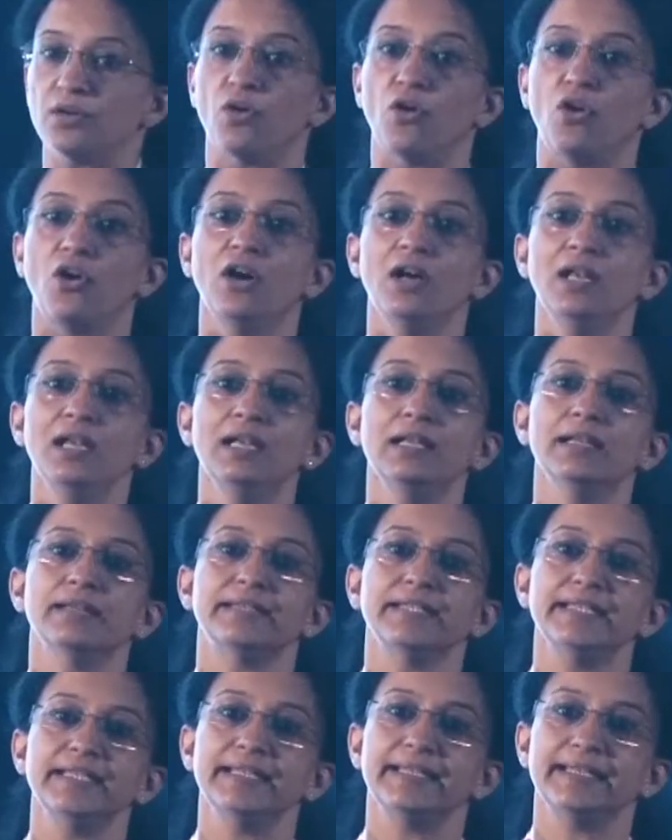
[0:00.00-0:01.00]
all
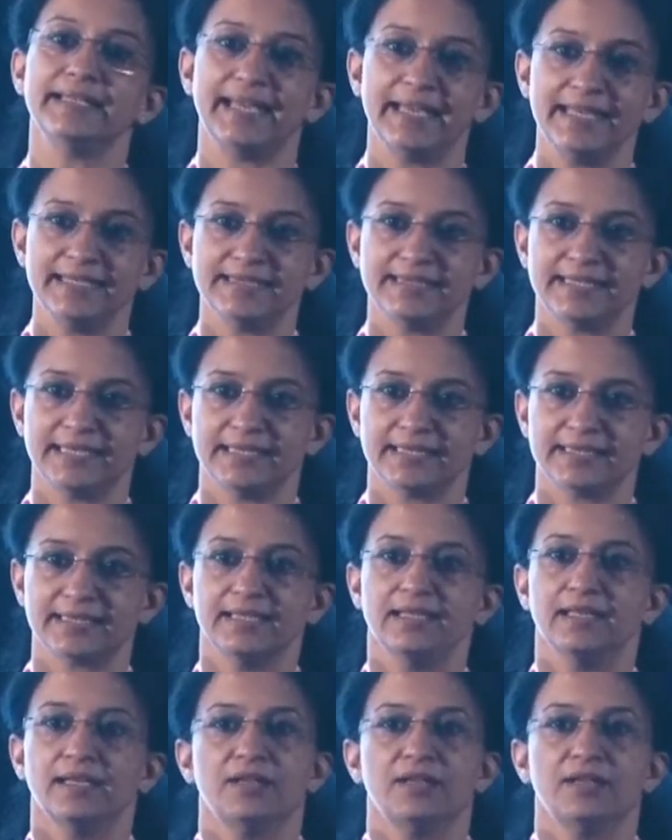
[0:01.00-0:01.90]
the cases,